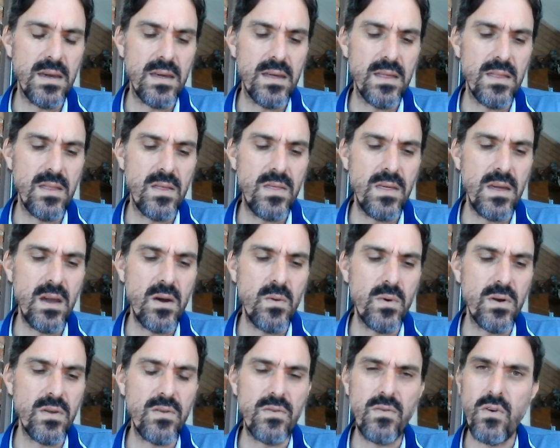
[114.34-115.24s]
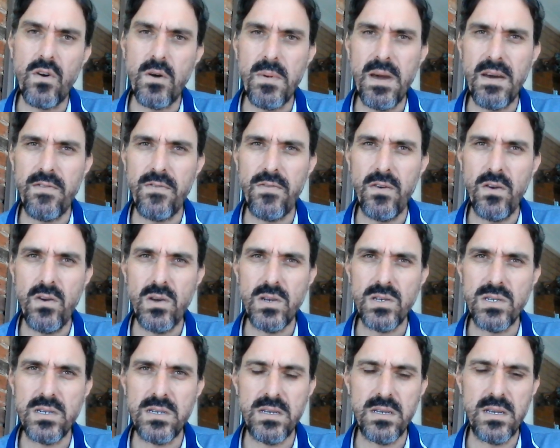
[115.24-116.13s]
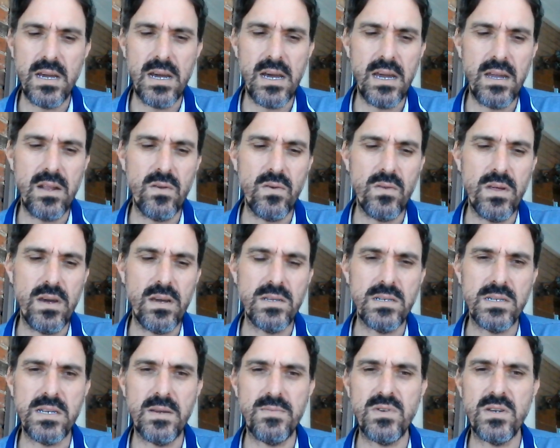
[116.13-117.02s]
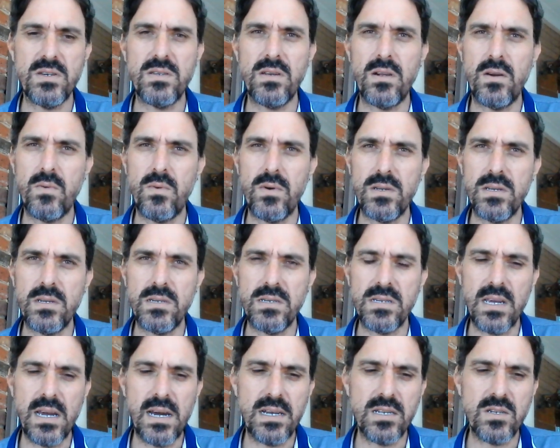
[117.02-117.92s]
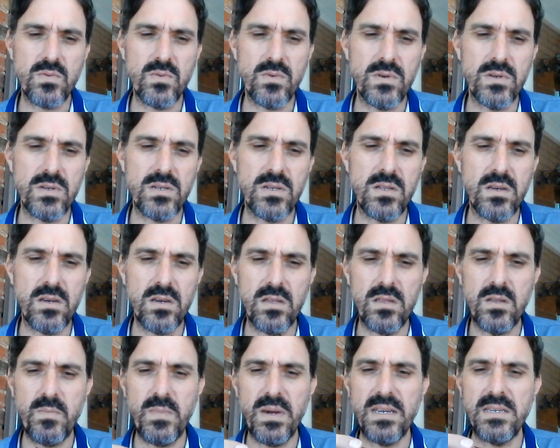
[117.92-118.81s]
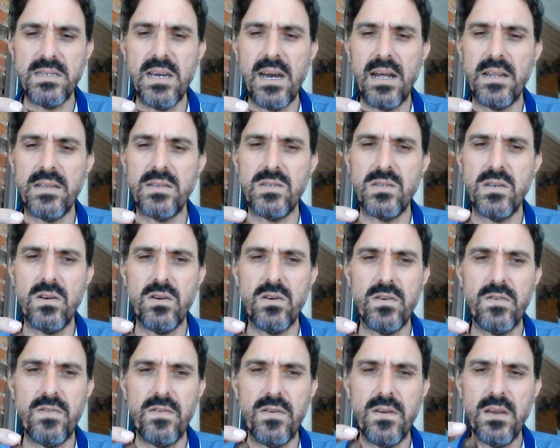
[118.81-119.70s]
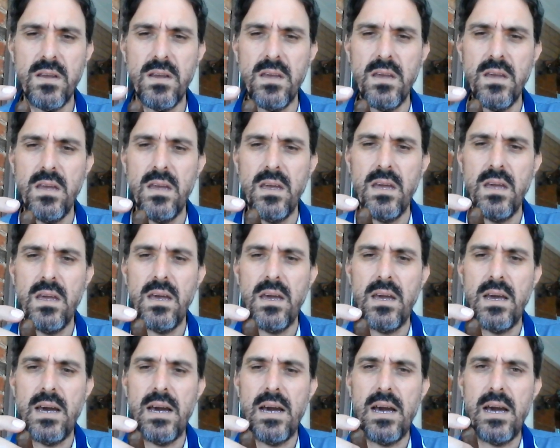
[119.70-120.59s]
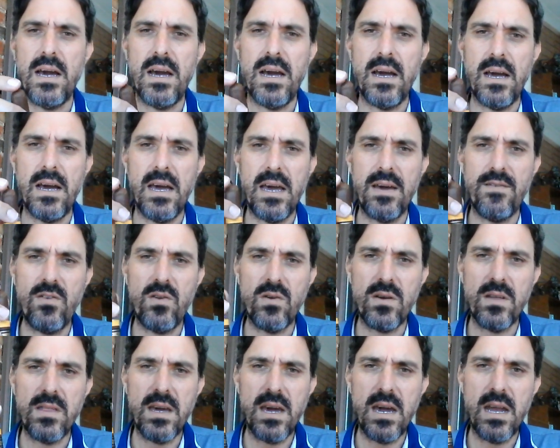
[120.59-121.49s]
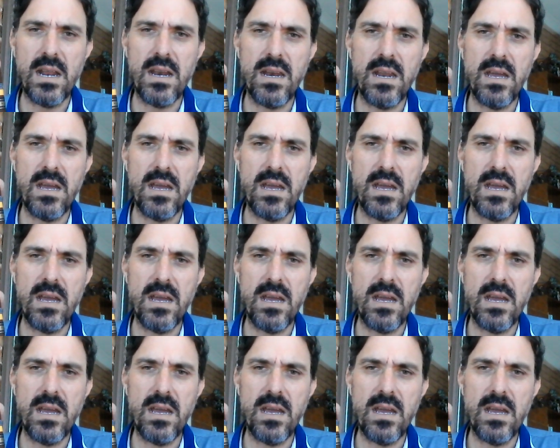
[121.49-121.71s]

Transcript: The thing I wanted to talk about first, and all those subjects that I wanted to discuss, was the pigtail itself. Have a look at that.